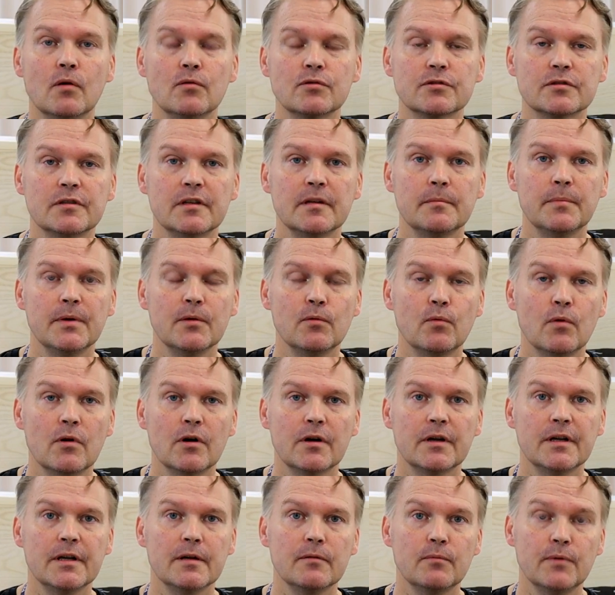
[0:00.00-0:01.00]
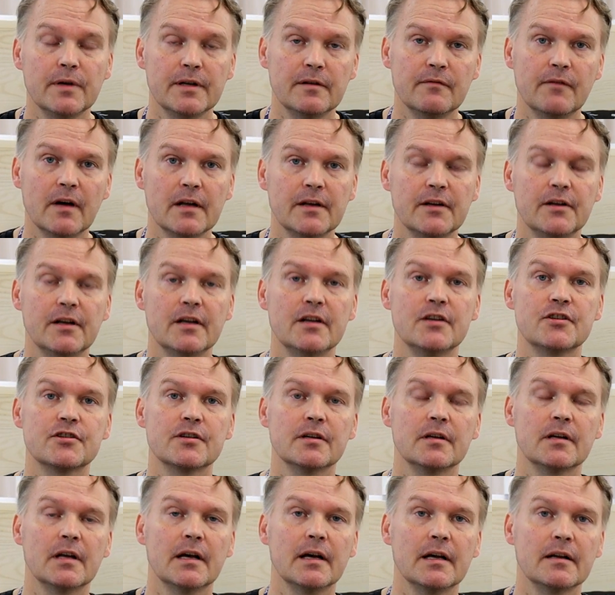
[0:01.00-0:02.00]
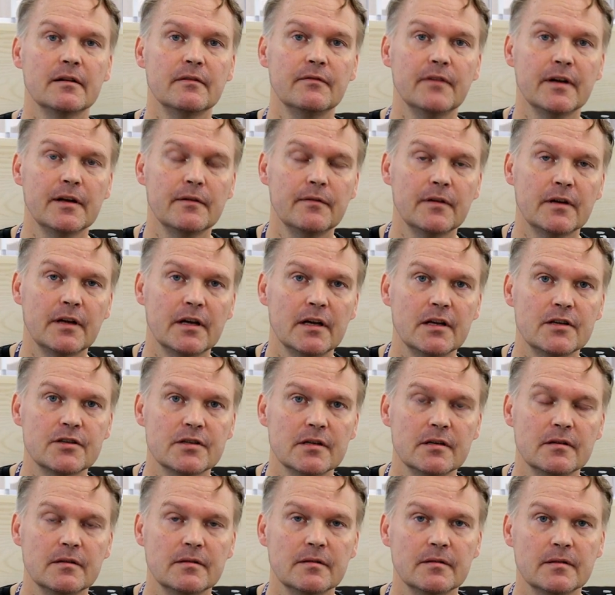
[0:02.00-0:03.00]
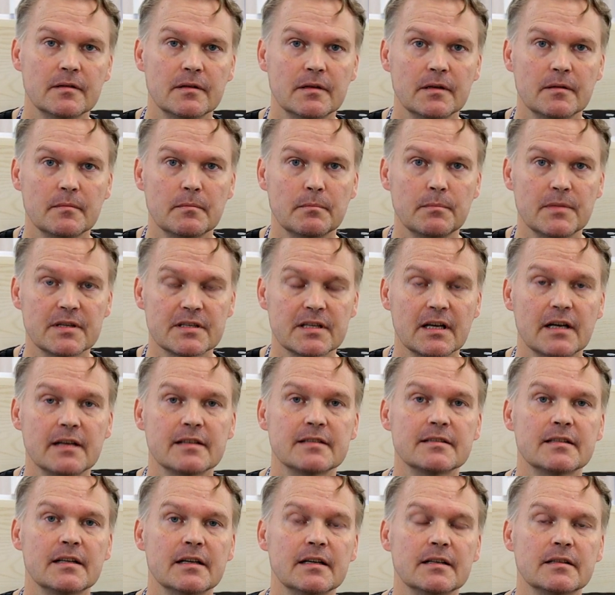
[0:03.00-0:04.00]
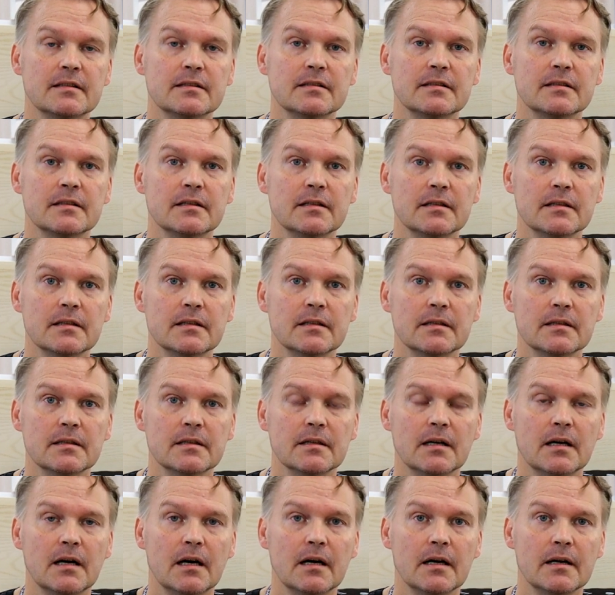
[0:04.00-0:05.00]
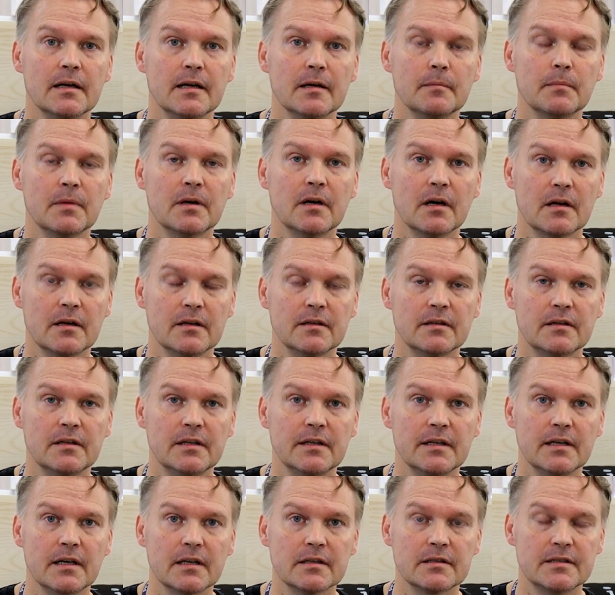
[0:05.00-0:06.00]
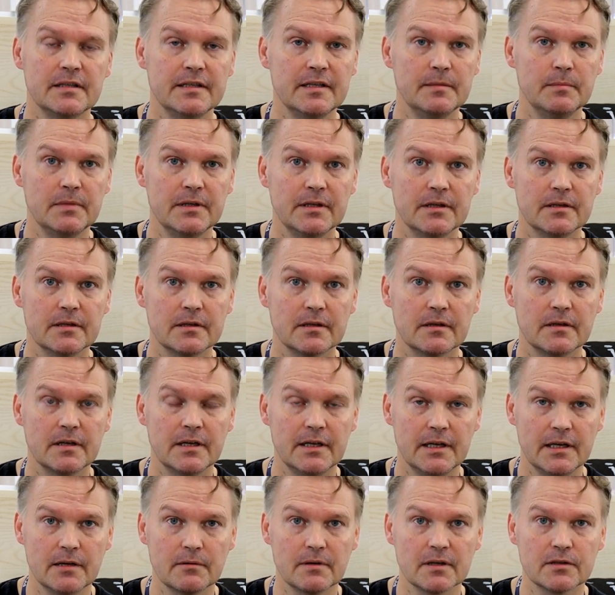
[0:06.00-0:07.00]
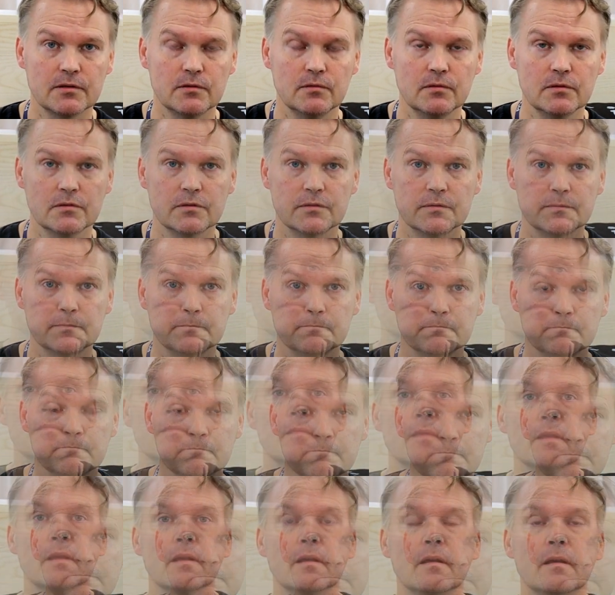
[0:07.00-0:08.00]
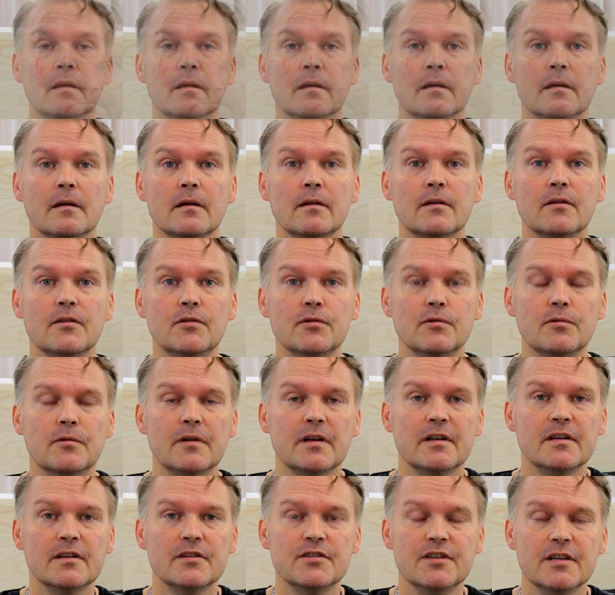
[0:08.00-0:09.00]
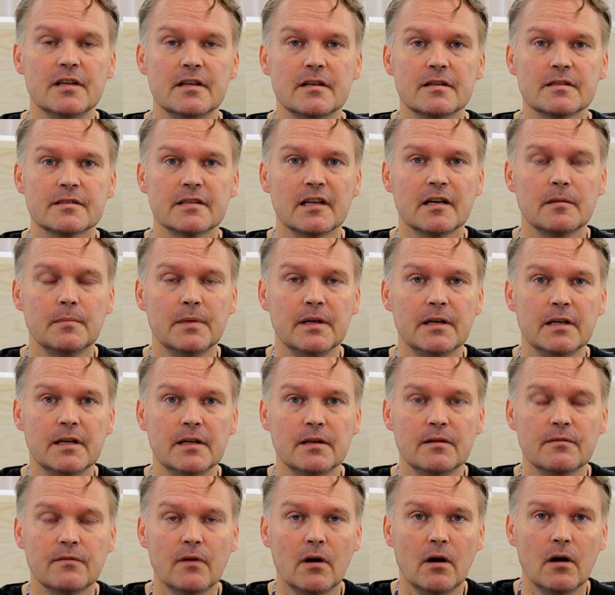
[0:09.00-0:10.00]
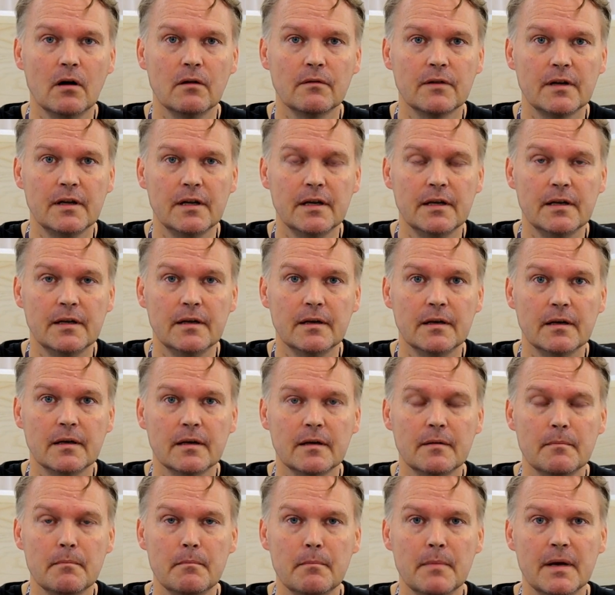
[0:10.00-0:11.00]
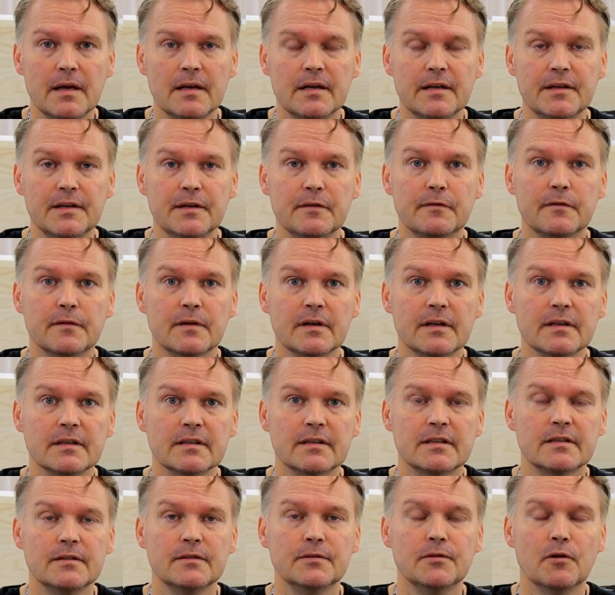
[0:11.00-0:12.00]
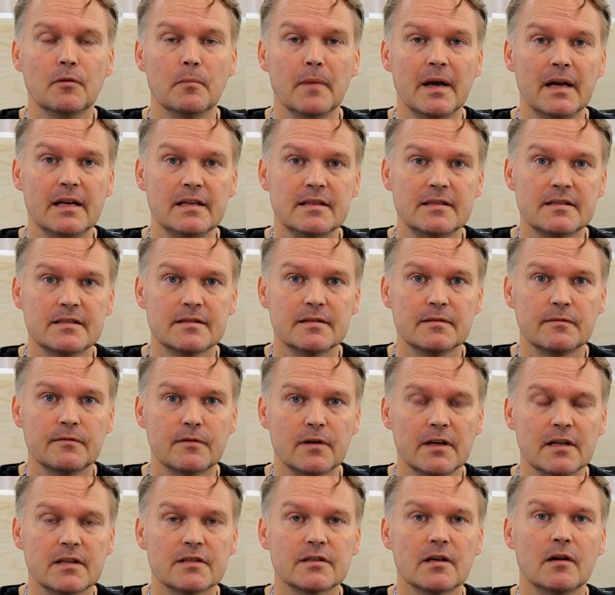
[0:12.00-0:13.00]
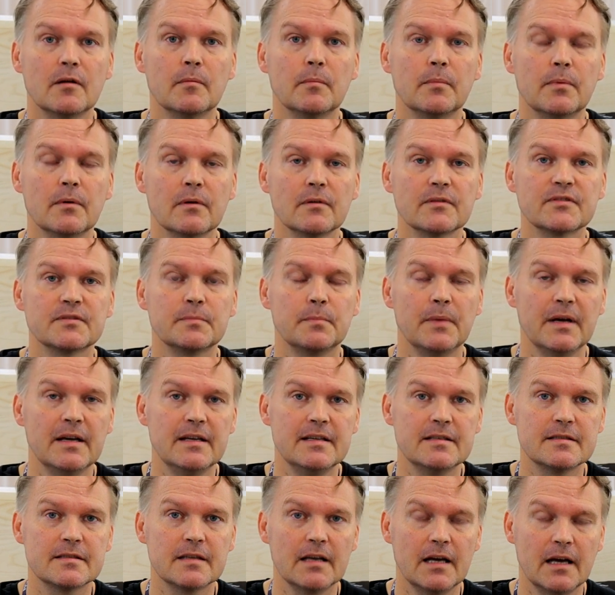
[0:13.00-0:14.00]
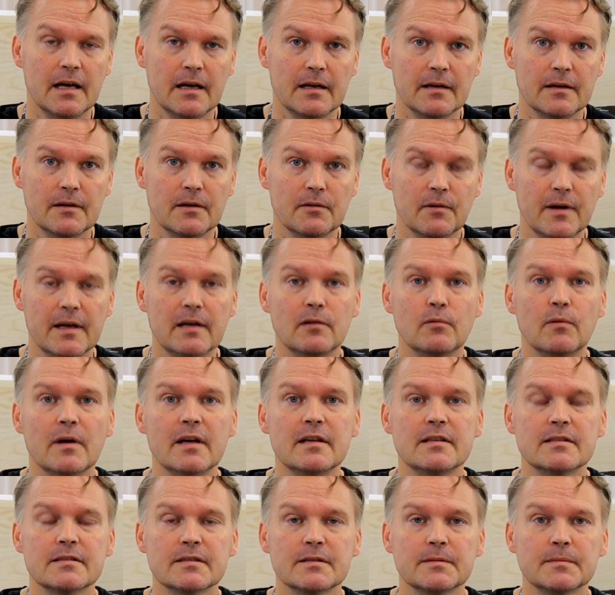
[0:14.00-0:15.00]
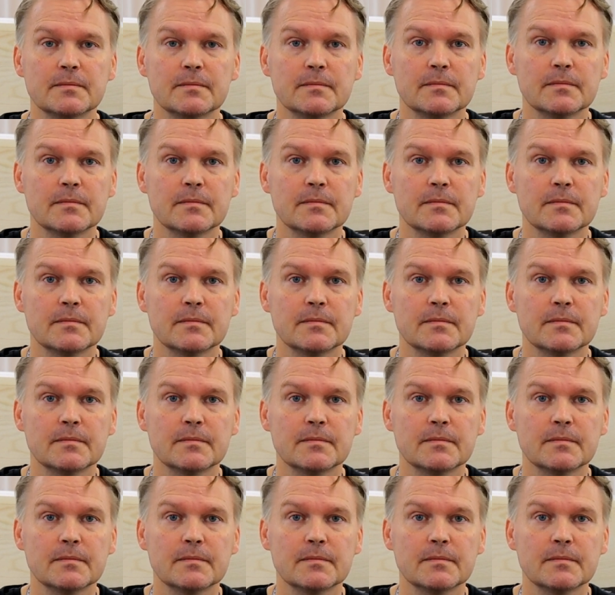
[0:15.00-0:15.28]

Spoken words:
mostly been working with validation and verification. Besides that, I am currently a team leader here at Huld. During the years, I've been involved in many different domains, for example, space and railways.